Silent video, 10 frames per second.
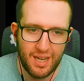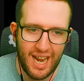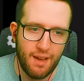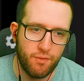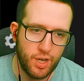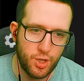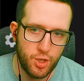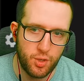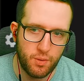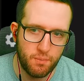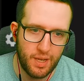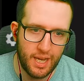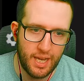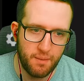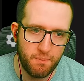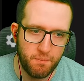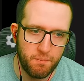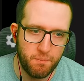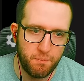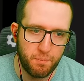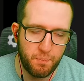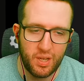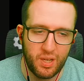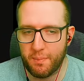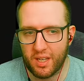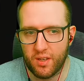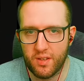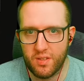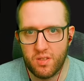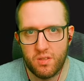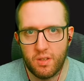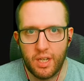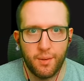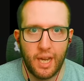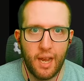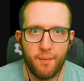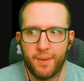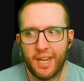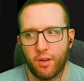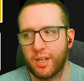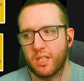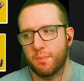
an average. Purely because you get increased